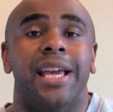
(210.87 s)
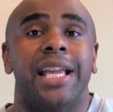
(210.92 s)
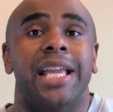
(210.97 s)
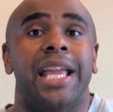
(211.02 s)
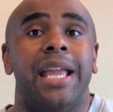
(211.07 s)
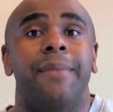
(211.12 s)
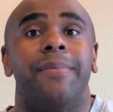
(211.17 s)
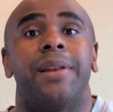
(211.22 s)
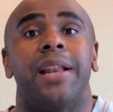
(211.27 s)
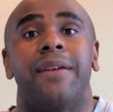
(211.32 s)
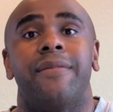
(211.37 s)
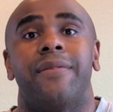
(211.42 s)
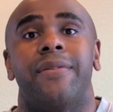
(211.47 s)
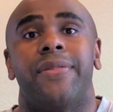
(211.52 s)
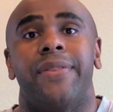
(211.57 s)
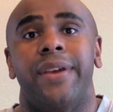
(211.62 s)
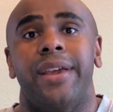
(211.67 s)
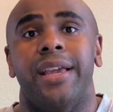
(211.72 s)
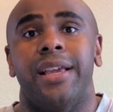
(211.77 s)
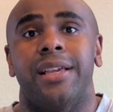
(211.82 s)
Keeping
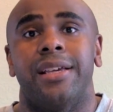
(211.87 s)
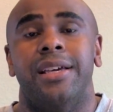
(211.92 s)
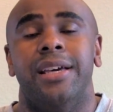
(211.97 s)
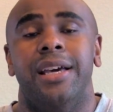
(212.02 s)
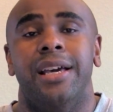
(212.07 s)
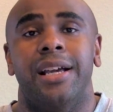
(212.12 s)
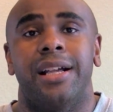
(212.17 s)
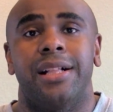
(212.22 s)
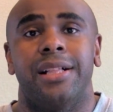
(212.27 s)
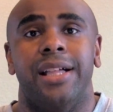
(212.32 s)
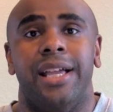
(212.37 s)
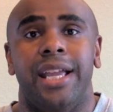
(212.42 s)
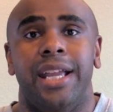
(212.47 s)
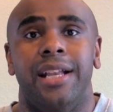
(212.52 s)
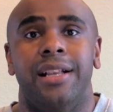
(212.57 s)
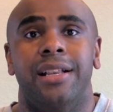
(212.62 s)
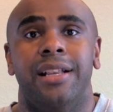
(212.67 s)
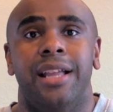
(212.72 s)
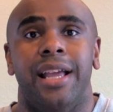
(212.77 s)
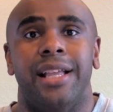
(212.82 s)
everything
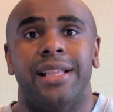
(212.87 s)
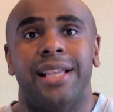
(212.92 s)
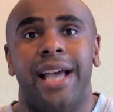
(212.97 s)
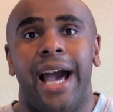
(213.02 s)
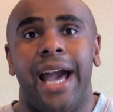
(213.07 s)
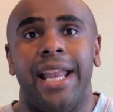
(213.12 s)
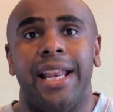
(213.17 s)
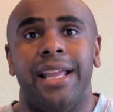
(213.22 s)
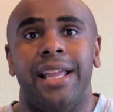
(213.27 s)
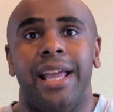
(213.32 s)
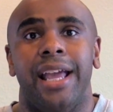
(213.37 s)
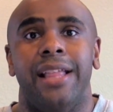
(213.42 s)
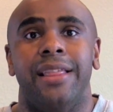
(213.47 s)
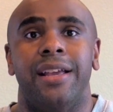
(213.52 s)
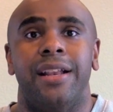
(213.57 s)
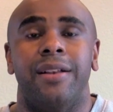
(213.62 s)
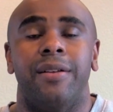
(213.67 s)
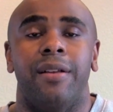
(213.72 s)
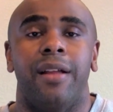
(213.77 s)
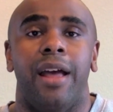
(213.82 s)
clean and tidy, and
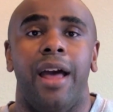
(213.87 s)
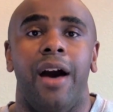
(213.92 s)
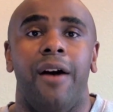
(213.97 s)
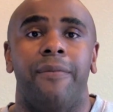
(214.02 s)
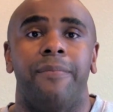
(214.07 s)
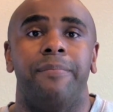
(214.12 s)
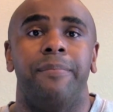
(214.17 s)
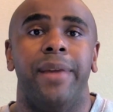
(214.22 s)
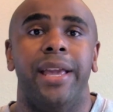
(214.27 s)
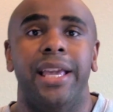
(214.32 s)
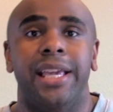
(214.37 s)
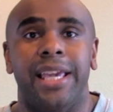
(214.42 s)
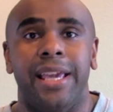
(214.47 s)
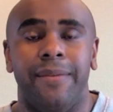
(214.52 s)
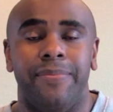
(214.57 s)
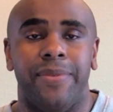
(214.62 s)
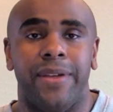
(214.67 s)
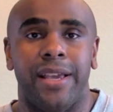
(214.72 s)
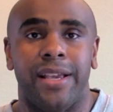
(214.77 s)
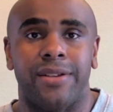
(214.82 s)
then help me
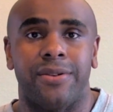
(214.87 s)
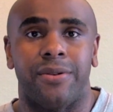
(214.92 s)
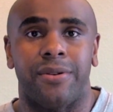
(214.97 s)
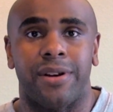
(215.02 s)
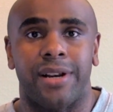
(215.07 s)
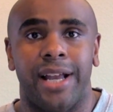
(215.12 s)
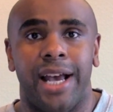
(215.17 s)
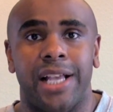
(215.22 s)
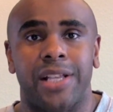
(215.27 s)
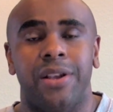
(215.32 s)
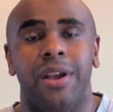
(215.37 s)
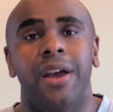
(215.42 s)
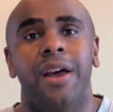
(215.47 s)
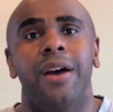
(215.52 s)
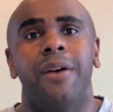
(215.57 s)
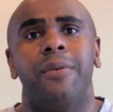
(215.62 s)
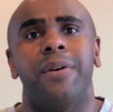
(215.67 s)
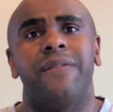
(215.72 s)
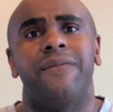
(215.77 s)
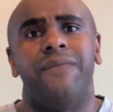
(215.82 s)
keep things organized
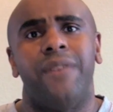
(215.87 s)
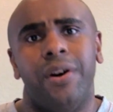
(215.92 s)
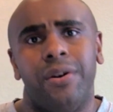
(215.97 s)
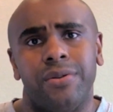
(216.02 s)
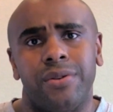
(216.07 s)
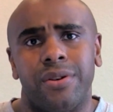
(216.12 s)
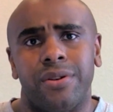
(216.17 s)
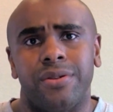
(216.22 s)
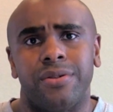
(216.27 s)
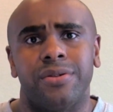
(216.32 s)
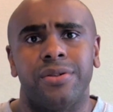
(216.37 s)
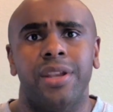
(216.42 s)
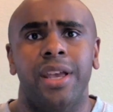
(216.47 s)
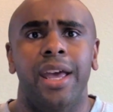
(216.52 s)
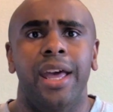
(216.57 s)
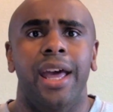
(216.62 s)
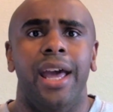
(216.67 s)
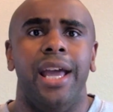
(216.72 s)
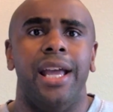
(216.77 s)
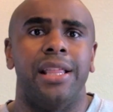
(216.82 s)
with folders
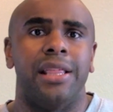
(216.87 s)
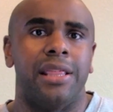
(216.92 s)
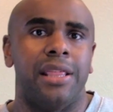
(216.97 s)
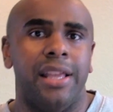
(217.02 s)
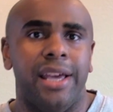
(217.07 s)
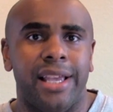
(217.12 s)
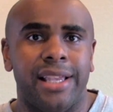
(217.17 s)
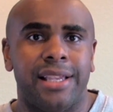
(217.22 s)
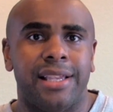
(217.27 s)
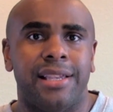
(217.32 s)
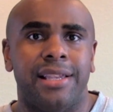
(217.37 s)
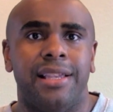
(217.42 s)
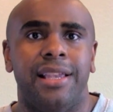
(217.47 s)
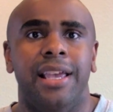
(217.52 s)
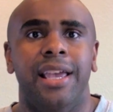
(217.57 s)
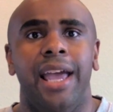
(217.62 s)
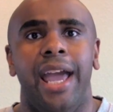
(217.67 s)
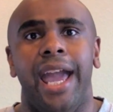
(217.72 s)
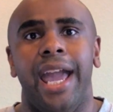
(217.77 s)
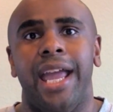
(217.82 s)
and lists
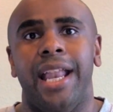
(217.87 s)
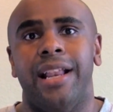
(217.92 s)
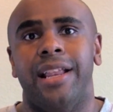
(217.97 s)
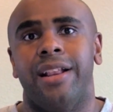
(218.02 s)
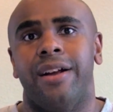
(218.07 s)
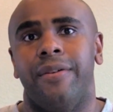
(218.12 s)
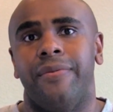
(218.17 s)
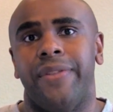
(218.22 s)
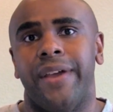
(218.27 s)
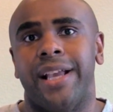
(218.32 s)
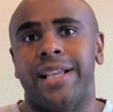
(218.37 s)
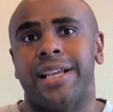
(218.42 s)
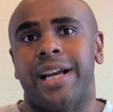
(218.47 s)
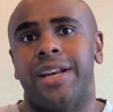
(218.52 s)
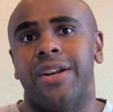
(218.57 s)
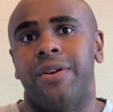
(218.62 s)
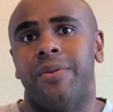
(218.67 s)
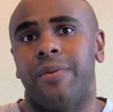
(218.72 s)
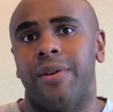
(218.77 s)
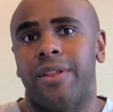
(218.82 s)
and things I
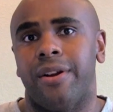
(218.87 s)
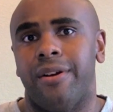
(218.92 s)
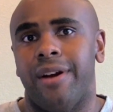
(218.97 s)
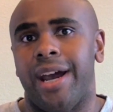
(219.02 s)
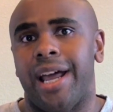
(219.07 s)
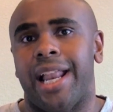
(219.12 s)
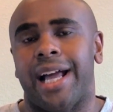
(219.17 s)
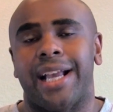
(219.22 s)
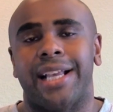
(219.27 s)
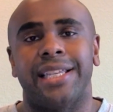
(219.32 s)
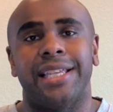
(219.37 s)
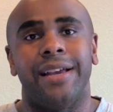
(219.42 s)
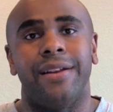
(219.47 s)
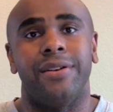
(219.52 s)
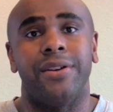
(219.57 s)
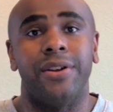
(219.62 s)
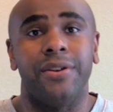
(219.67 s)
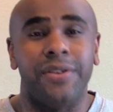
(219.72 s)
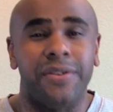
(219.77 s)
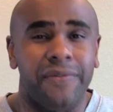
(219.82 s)
know where they're at. Like I
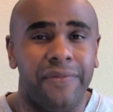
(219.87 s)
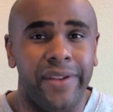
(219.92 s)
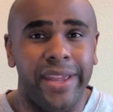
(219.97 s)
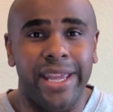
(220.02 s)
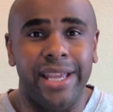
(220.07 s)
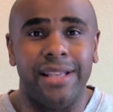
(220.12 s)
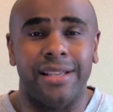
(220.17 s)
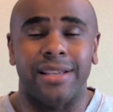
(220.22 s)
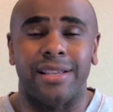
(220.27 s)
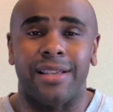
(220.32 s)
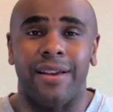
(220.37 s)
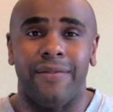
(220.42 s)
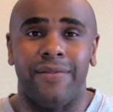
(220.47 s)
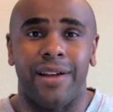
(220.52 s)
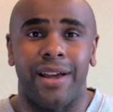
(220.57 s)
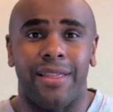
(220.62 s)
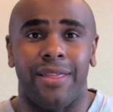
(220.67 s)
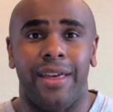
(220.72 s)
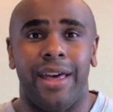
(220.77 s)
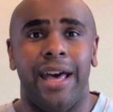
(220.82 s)
said, news feeds and stuff
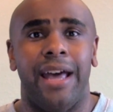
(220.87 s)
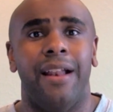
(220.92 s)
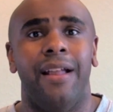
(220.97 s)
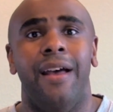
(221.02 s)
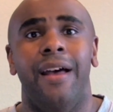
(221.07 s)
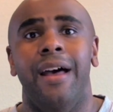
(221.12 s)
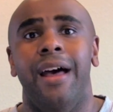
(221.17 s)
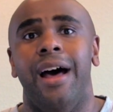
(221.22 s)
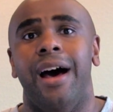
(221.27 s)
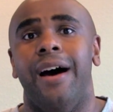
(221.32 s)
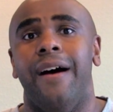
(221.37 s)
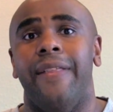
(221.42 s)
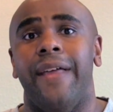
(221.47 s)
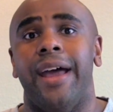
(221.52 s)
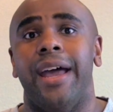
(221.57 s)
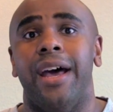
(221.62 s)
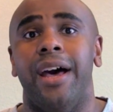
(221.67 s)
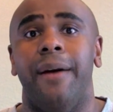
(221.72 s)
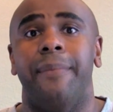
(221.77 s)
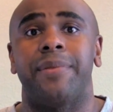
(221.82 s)
like that.
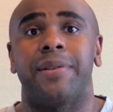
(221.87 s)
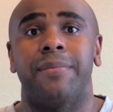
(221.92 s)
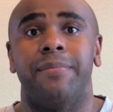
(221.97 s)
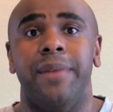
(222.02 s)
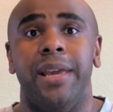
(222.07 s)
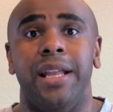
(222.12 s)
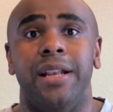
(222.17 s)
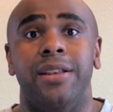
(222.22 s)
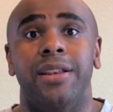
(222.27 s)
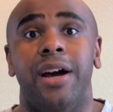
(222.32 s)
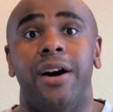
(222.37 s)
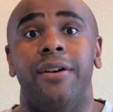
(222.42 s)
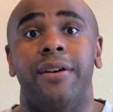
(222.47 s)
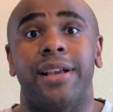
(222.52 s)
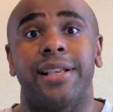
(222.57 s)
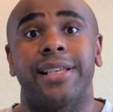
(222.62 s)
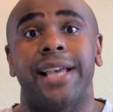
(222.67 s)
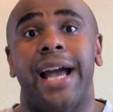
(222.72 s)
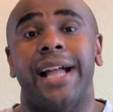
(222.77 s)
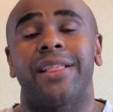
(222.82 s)
That helps me know
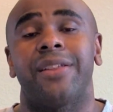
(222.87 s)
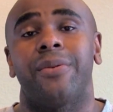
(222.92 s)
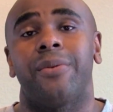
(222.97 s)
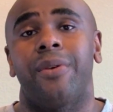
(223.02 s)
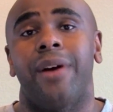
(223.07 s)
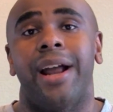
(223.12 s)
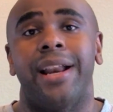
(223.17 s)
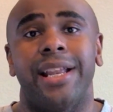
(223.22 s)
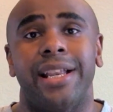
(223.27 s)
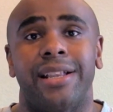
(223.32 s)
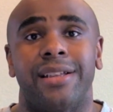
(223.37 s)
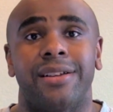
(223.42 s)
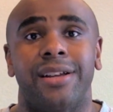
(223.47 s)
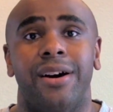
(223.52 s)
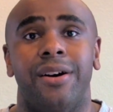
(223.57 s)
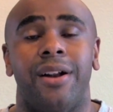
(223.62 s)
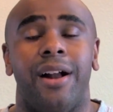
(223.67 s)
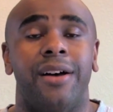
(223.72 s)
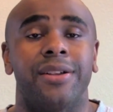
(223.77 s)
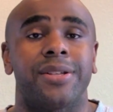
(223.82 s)
exactly where I need to
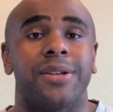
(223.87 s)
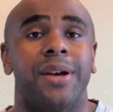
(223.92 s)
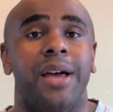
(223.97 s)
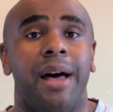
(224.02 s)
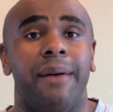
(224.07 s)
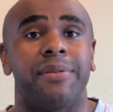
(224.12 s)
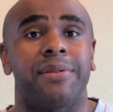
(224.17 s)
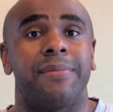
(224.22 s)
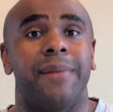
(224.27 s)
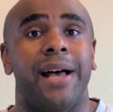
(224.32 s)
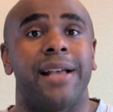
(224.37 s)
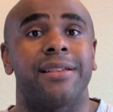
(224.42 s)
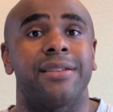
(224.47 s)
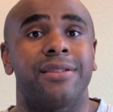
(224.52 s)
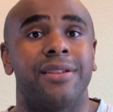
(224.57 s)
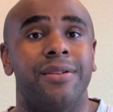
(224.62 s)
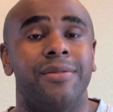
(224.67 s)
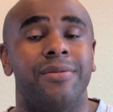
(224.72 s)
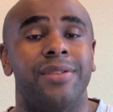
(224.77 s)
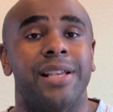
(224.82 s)
go. It also helps my
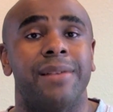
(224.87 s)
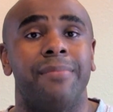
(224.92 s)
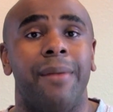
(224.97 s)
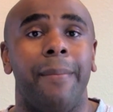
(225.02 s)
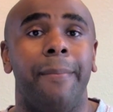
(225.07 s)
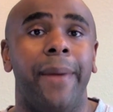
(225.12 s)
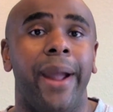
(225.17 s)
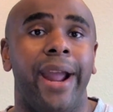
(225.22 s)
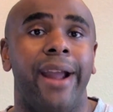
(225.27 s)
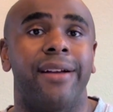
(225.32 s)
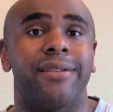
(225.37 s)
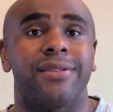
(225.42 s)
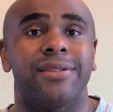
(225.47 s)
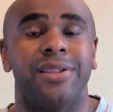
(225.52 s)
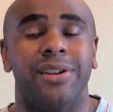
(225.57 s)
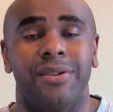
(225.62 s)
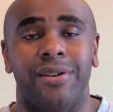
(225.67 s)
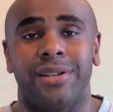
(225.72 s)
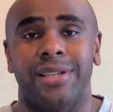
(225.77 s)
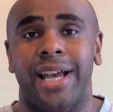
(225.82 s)
students and my parents
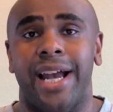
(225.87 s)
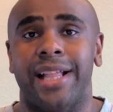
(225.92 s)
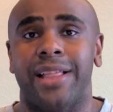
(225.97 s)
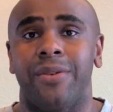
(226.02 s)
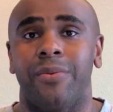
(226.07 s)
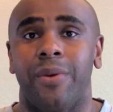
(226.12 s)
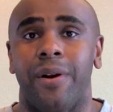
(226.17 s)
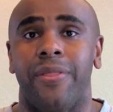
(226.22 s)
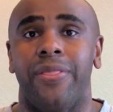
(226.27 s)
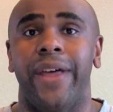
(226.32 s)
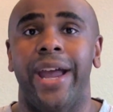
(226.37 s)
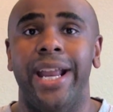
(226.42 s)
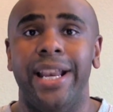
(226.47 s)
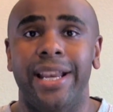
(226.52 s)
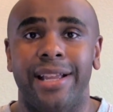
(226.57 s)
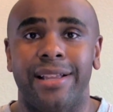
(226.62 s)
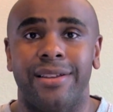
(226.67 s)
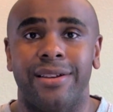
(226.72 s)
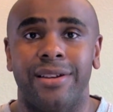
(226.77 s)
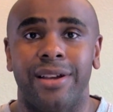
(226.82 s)
know exactly where they
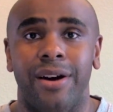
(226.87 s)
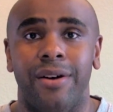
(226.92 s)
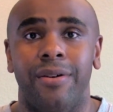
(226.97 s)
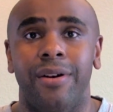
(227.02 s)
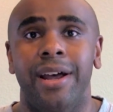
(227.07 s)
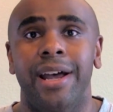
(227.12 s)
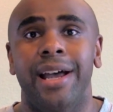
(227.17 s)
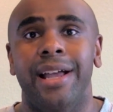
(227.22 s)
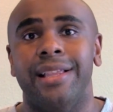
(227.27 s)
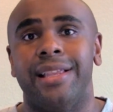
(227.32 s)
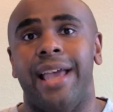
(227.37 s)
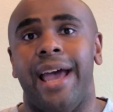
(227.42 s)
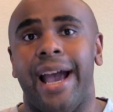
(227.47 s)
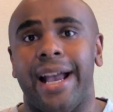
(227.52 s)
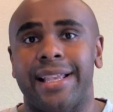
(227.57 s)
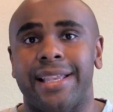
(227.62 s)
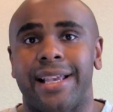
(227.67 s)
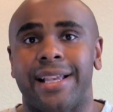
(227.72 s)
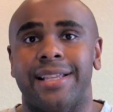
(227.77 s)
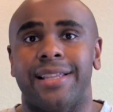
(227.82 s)
need to go to
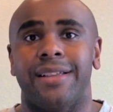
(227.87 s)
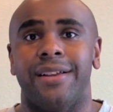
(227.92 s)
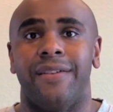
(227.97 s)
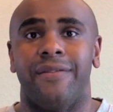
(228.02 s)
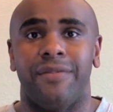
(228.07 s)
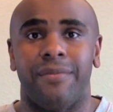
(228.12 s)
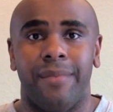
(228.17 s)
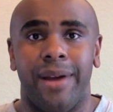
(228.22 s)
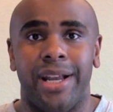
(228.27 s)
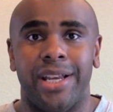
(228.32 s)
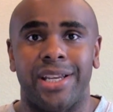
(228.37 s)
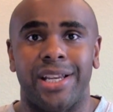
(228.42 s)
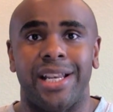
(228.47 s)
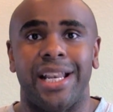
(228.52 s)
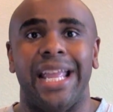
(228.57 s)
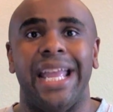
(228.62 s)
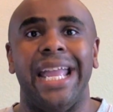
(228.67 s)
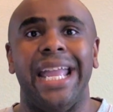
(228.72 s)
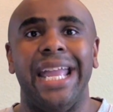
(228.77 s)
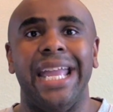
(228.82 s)
access the information
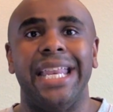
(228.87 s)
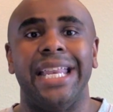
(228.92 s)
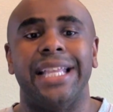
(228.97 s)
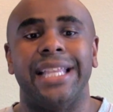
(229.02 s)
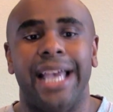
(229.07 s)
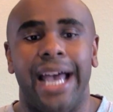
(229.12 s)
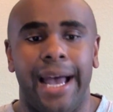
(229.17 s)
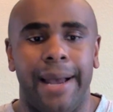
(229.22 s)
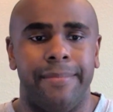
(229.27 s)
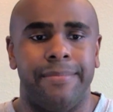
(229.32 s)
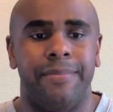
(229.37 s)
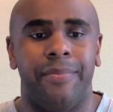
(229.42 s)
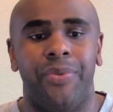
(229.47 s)
anytime.